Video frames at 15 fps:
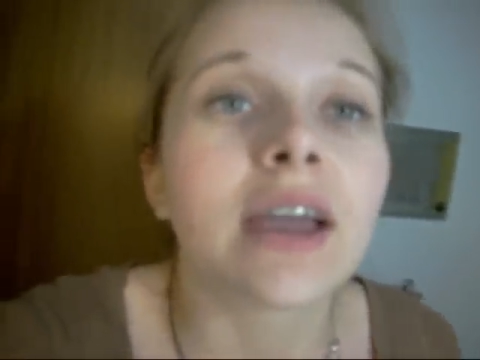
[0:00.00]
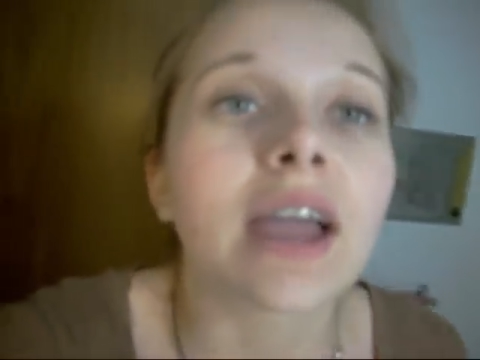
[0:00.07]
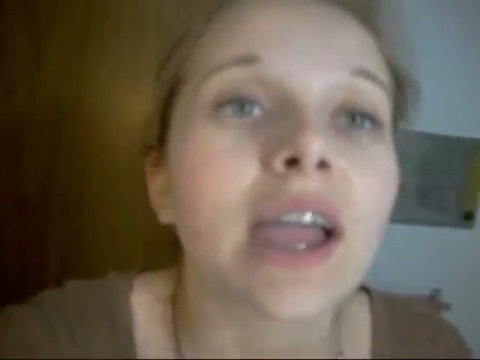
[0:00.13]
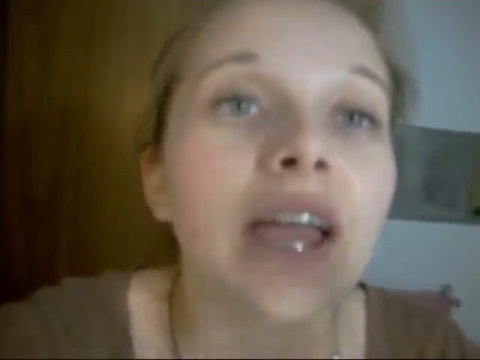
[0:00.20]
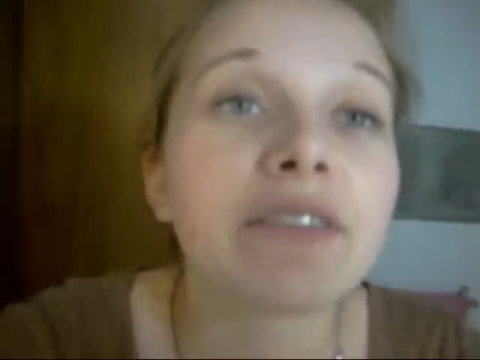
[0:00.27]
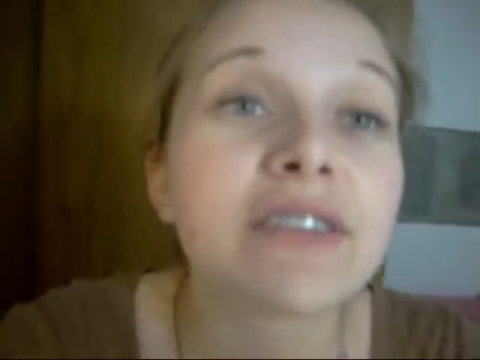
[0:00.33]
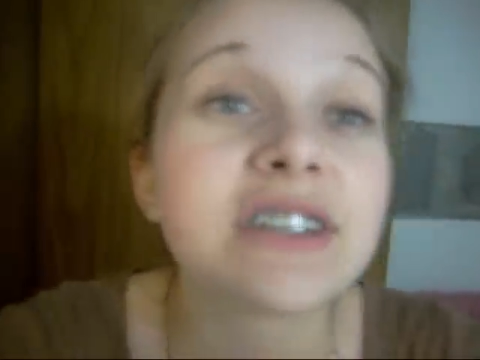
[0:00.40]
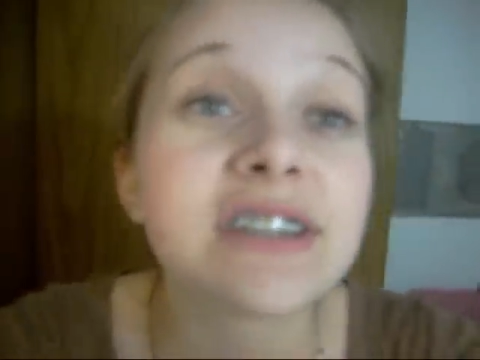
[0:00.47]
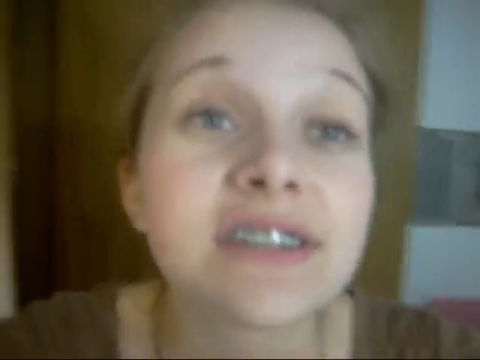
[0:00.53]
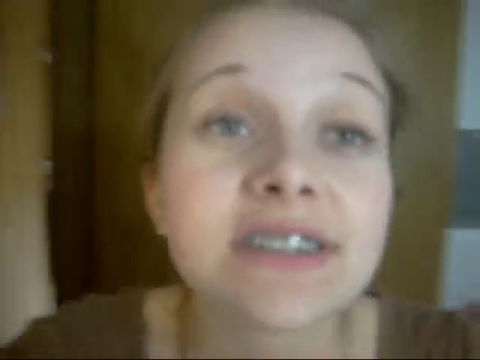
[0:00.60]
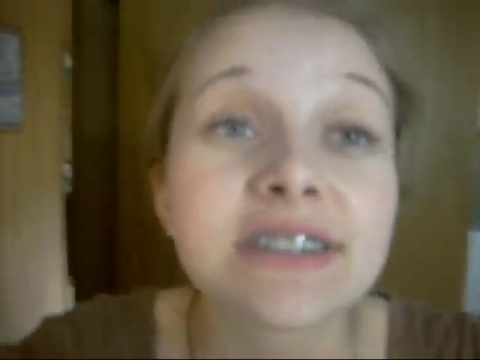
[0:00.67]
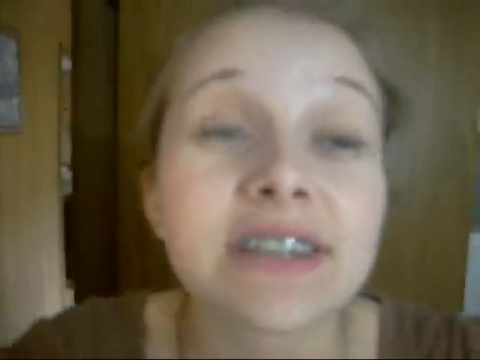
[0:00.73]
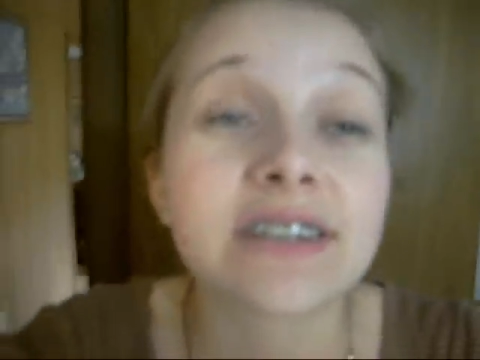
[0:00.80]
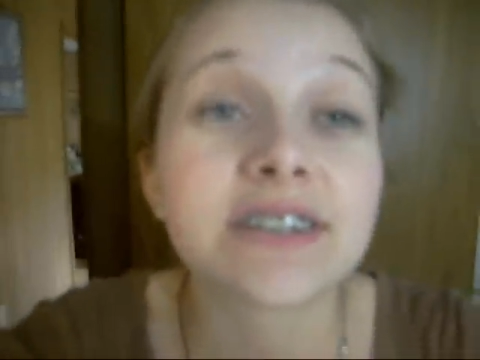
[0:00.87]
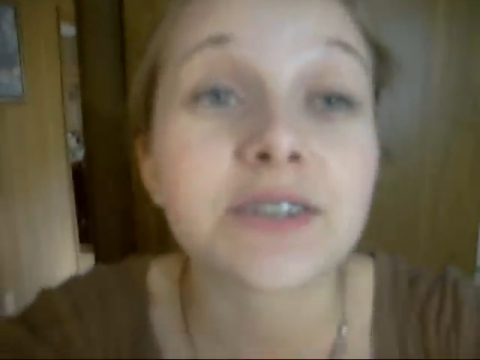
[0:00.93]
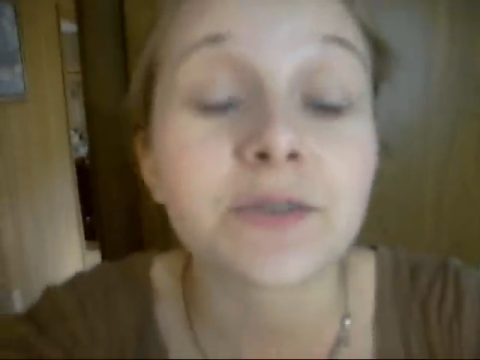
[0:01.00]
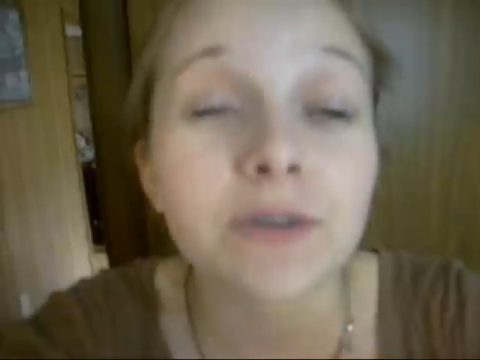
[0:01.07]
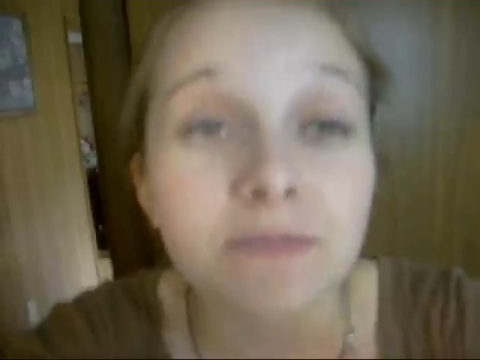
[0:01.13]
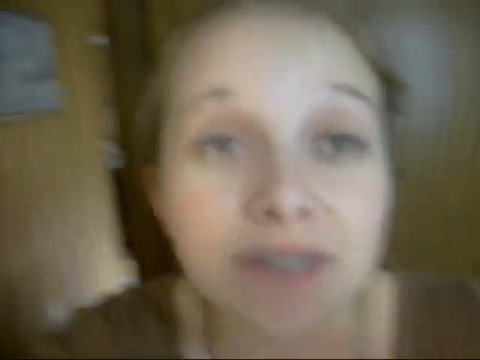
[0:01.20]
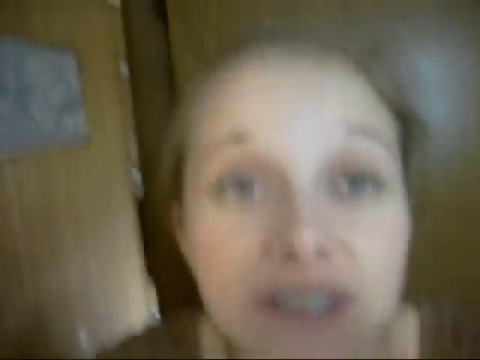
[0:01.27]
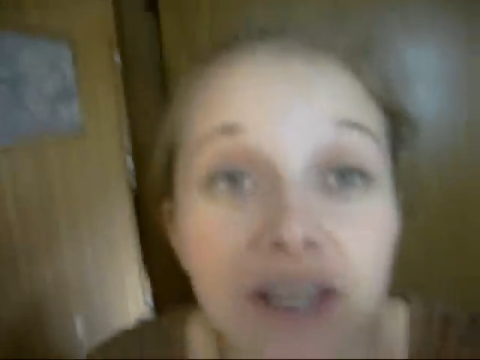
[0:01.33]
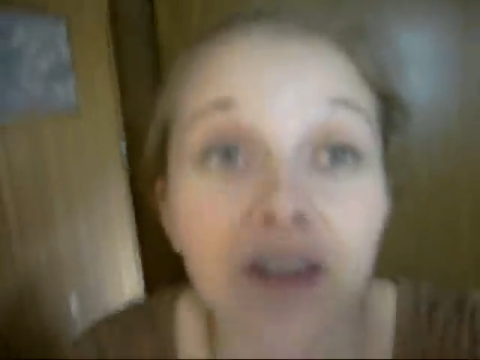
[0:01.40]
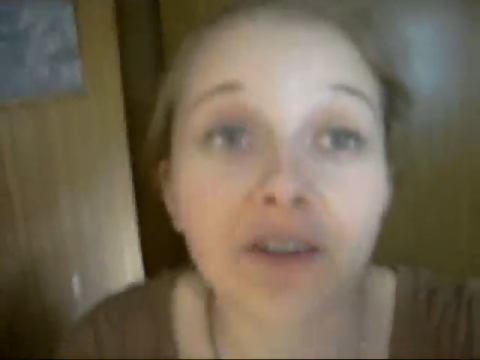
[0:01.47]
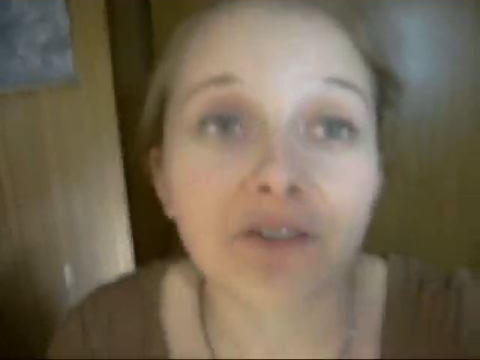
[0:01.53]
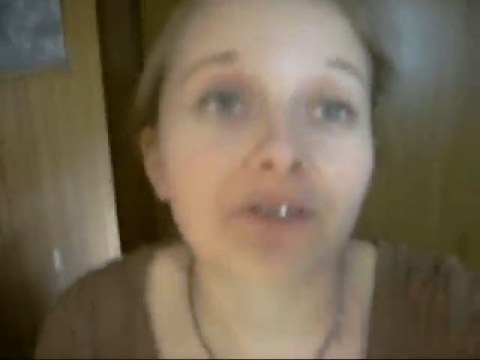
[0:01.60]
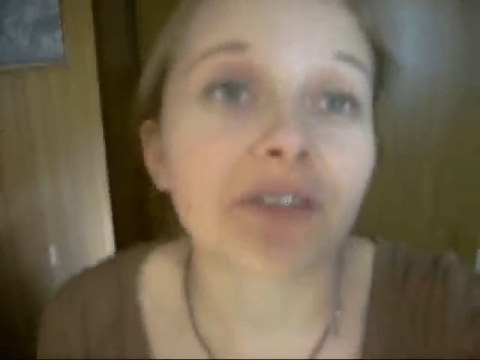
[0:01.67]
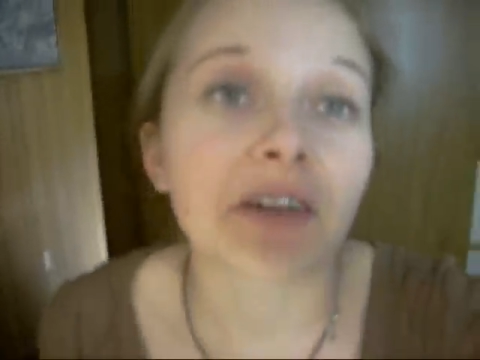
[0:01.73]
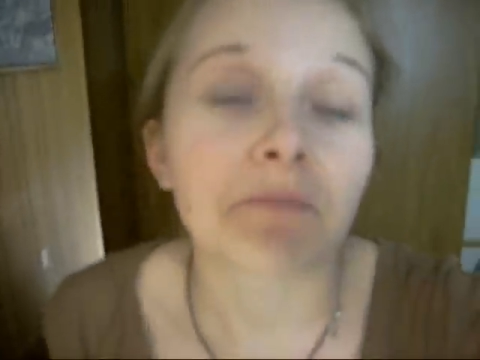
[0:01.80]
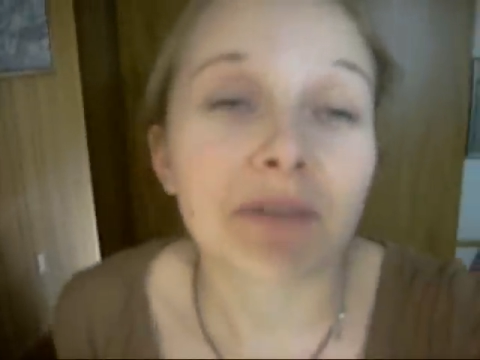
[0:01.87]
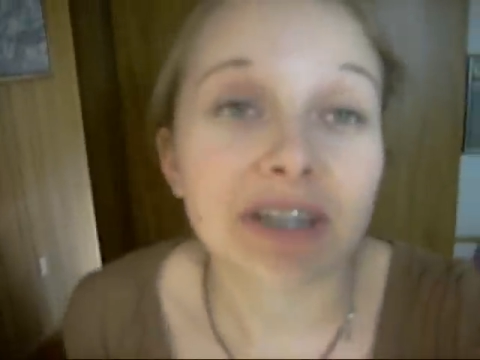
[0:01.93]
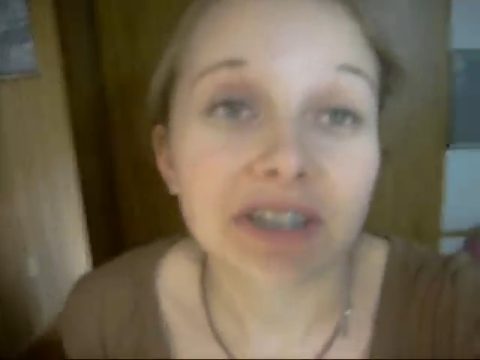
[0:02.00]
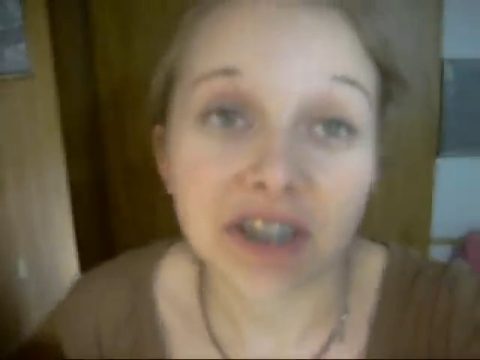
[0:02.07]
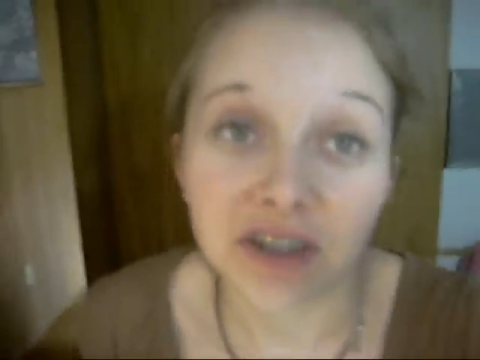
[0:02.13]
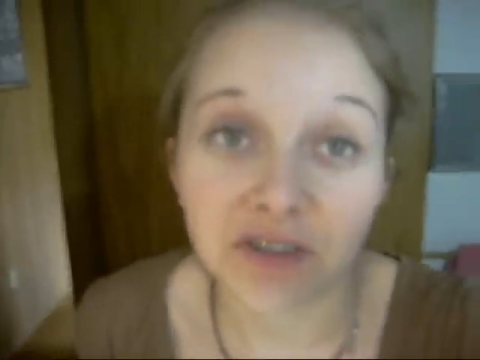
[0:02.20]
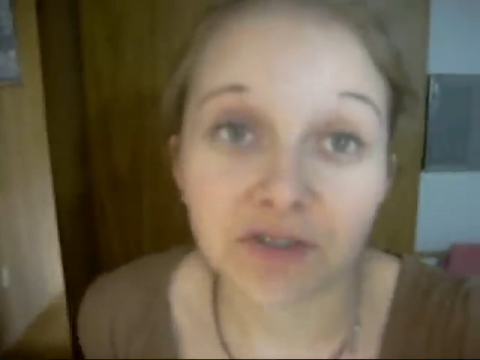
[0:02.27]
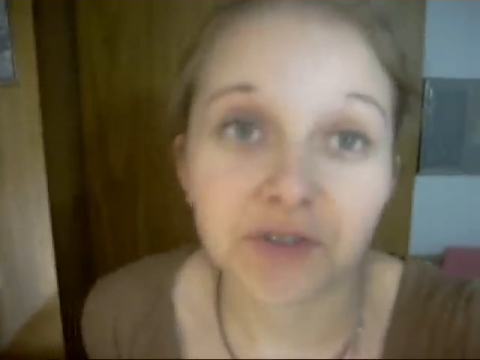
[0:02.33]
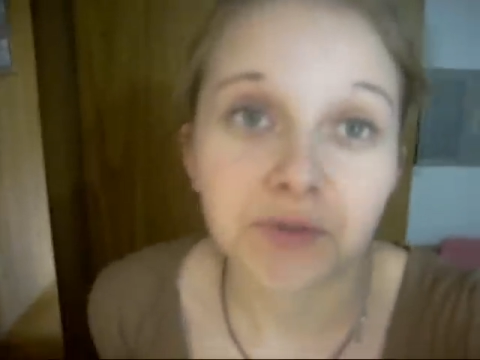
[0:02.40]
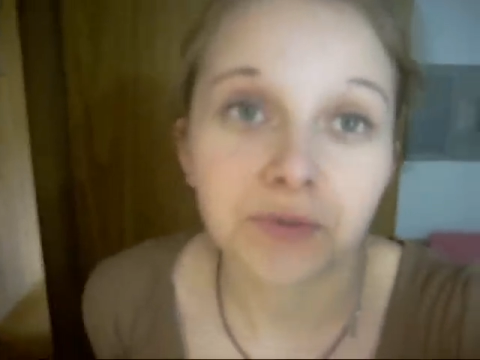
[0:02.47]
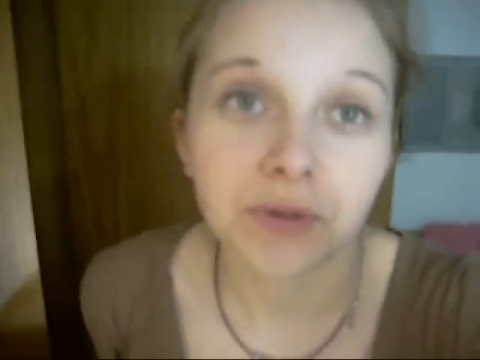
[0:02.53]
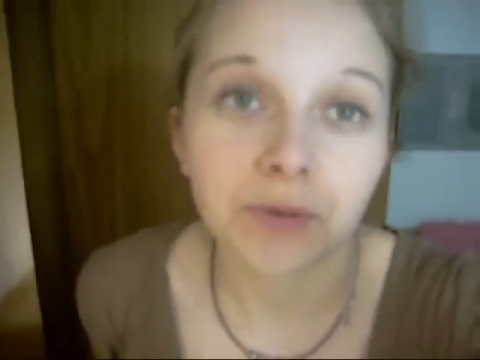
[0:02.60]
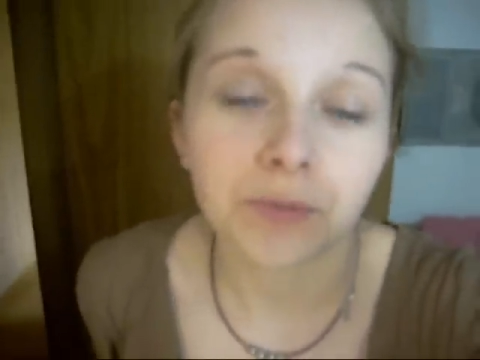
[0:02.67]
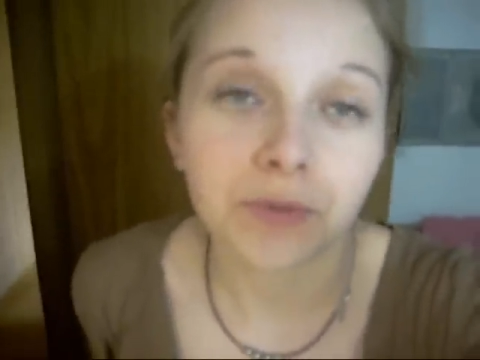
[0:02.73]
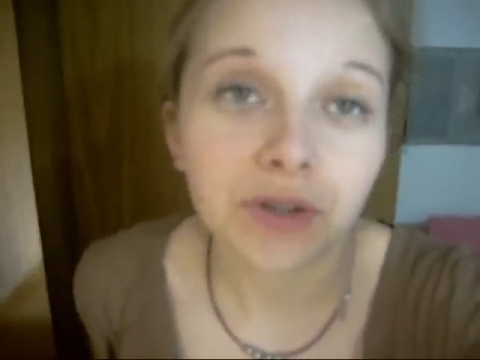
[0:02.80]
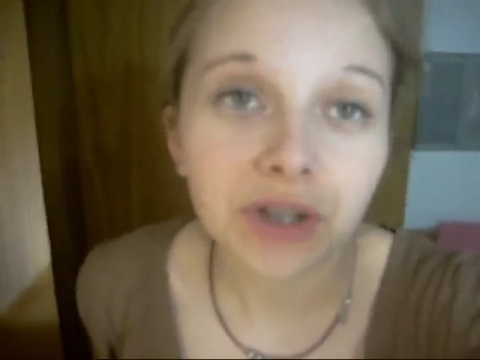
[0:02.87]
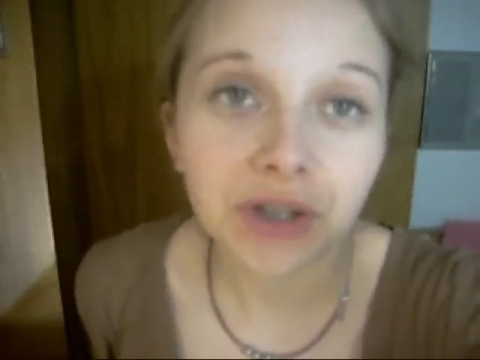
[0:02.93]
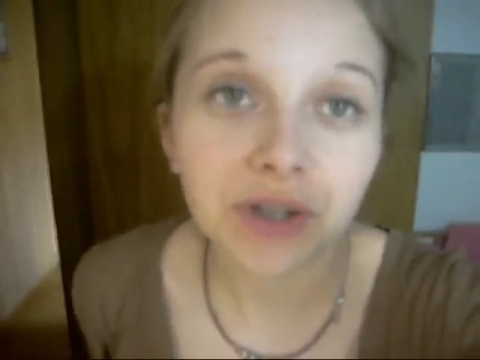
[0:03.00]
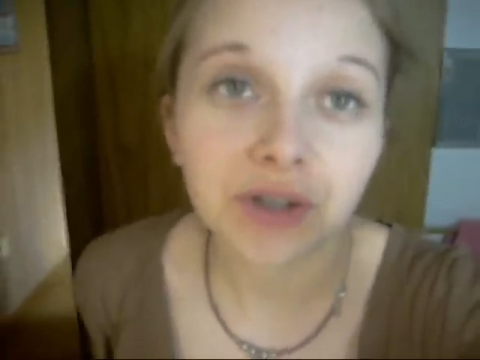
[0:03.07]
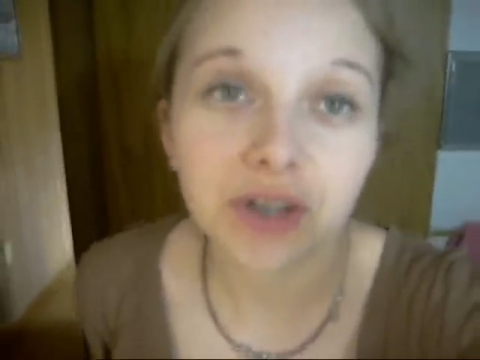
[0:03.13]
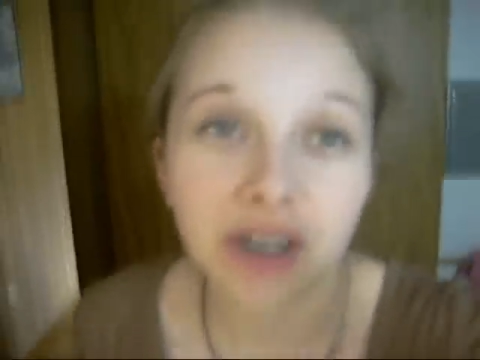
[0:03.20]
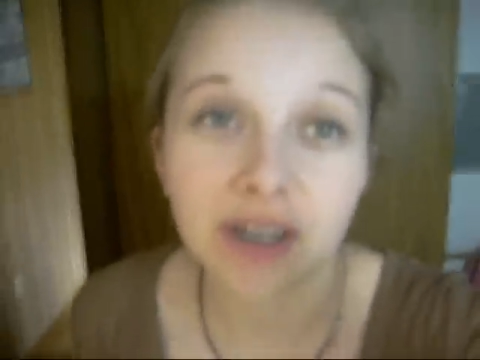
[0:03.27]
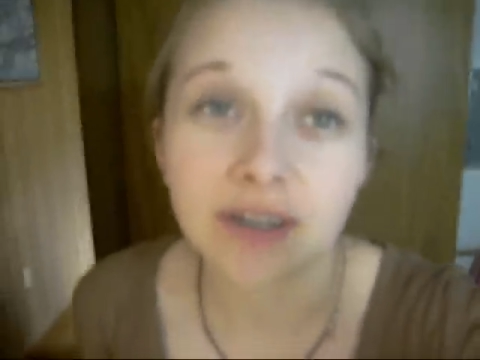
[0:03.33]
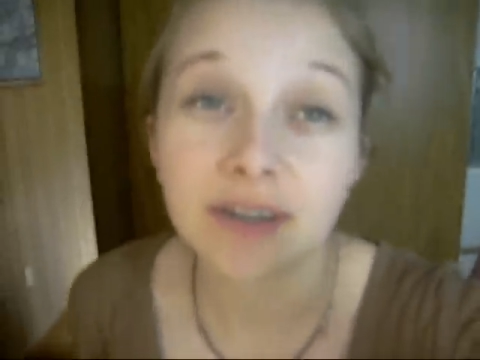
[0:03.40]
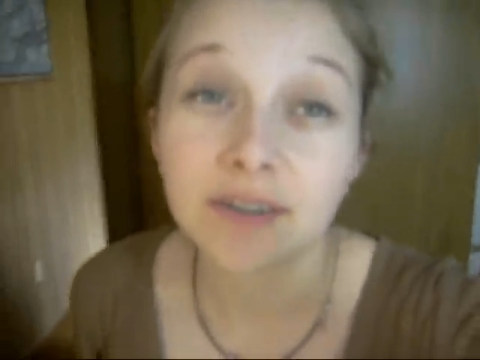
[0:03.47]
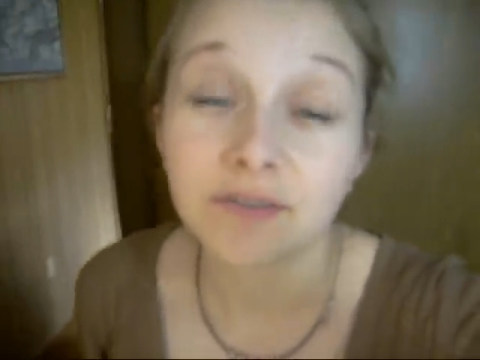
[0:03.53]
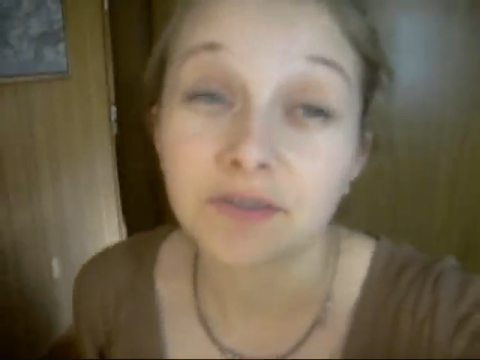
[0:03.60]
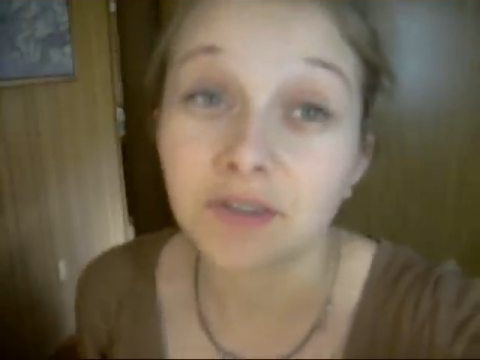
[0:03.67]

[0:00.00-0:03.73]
And the dentist said so himself that my teeth are doing really good